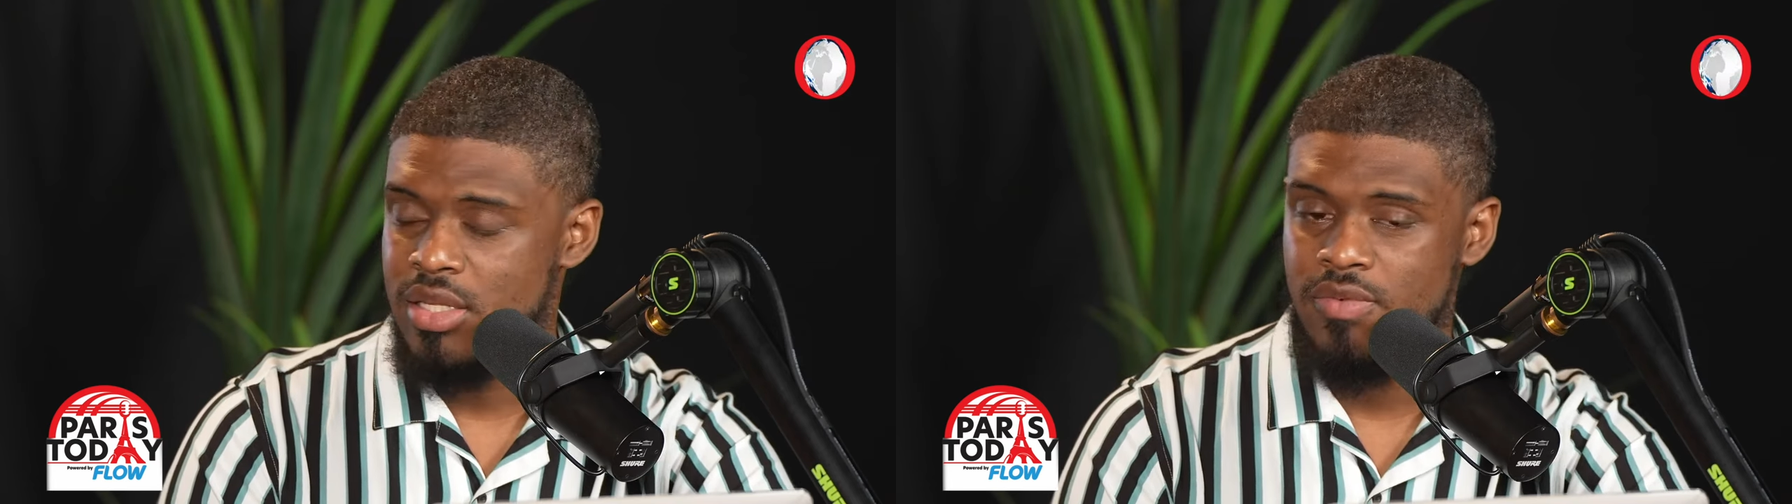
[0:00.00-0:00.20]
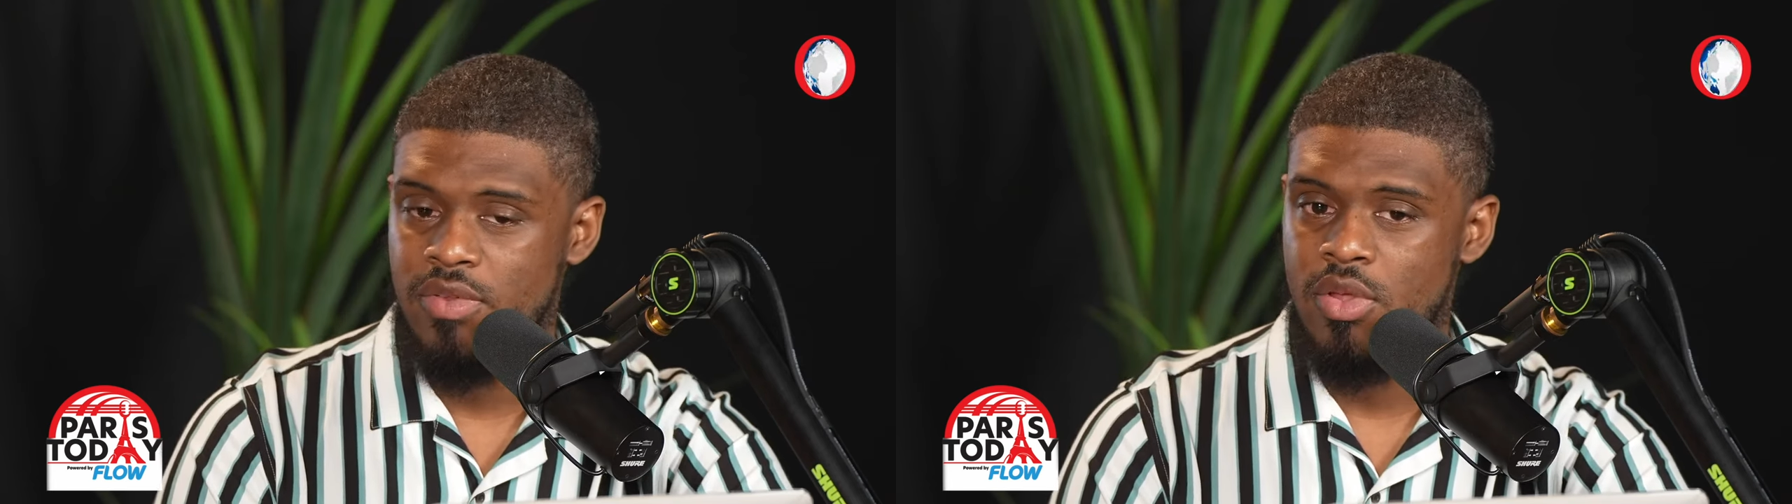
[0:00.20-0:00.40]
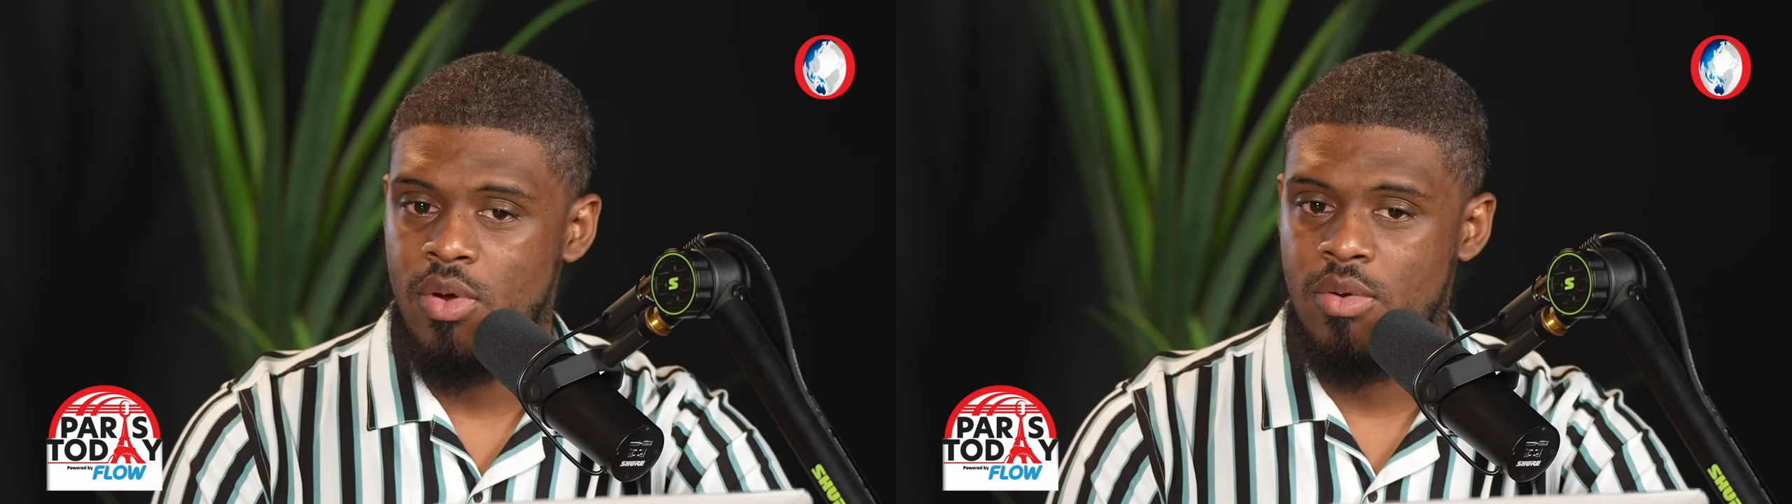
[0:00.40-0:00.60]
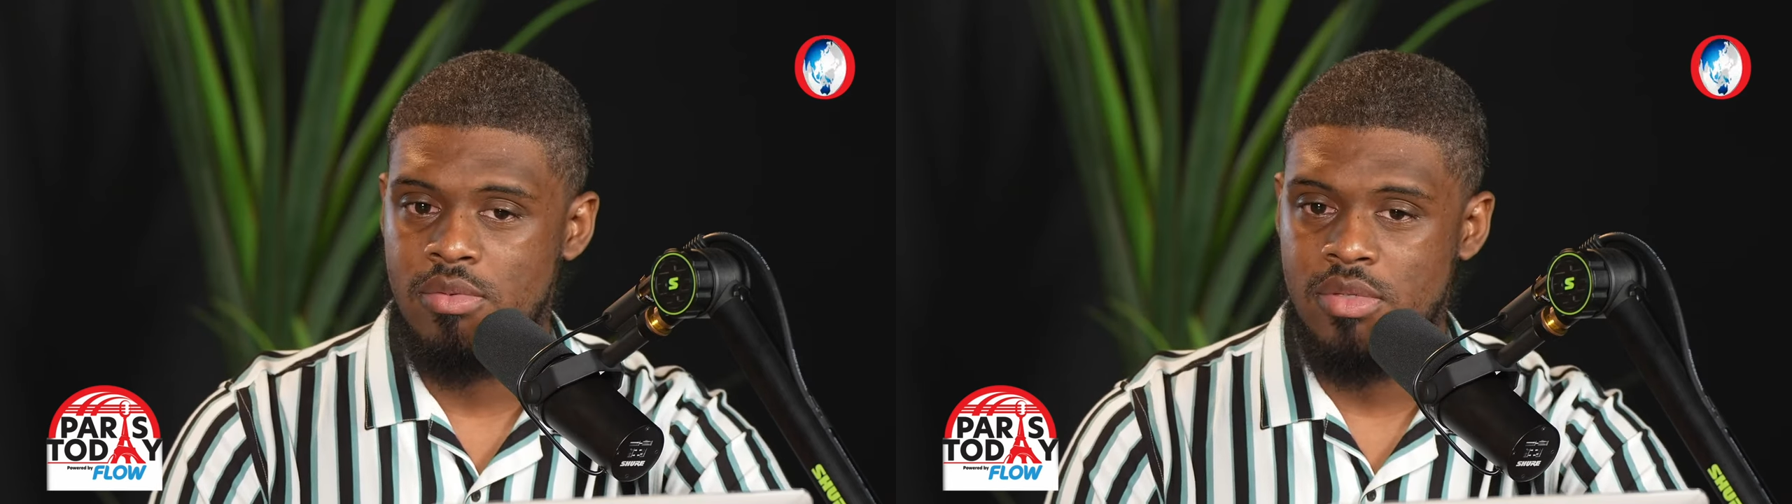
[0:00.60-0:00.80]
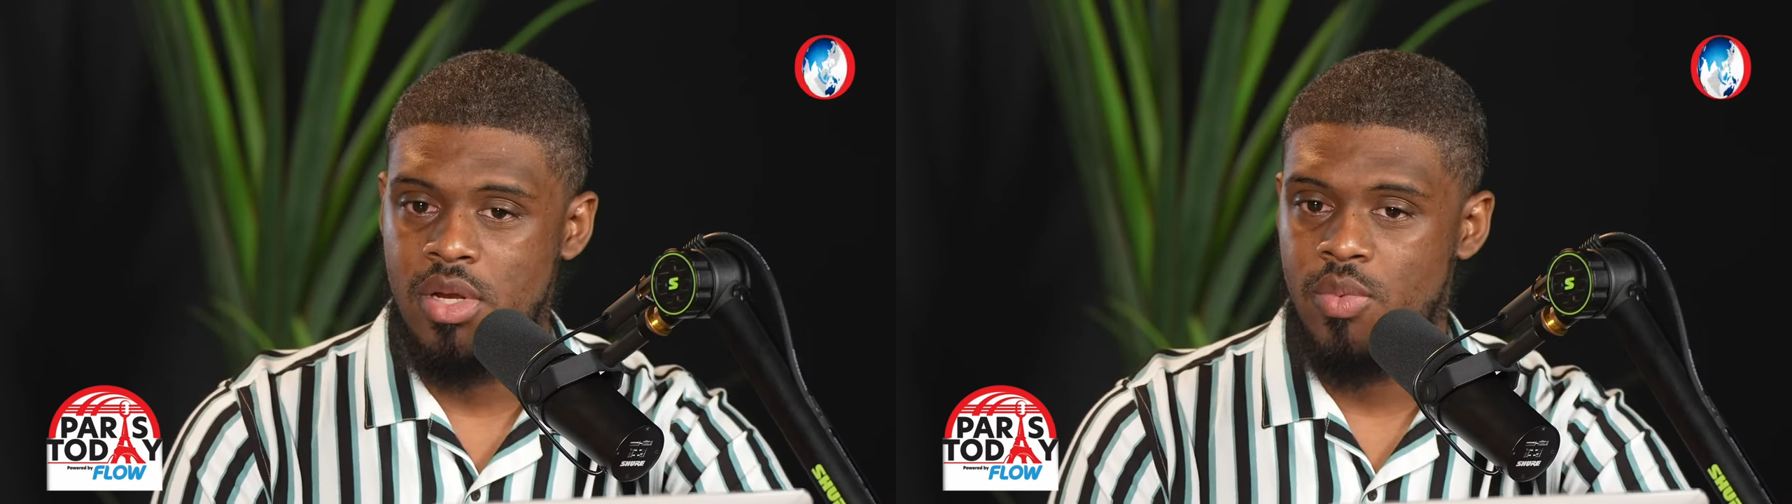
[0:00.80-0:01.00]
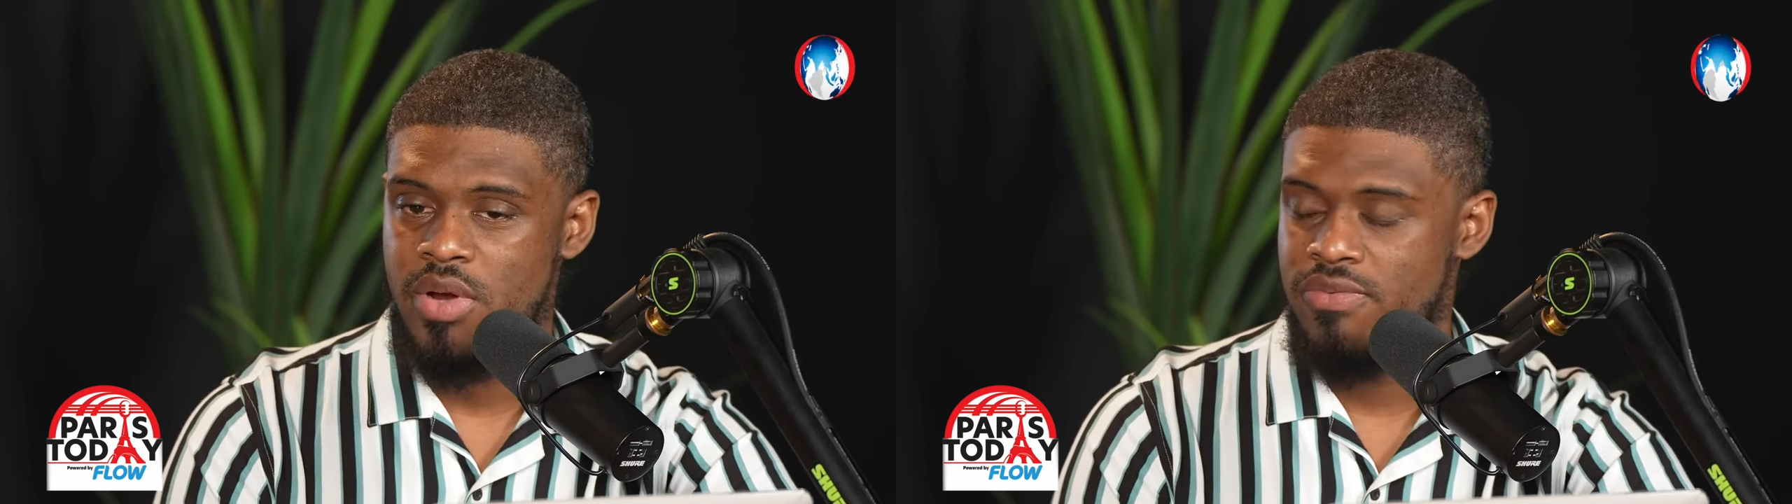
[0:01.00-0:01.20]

even though you know we're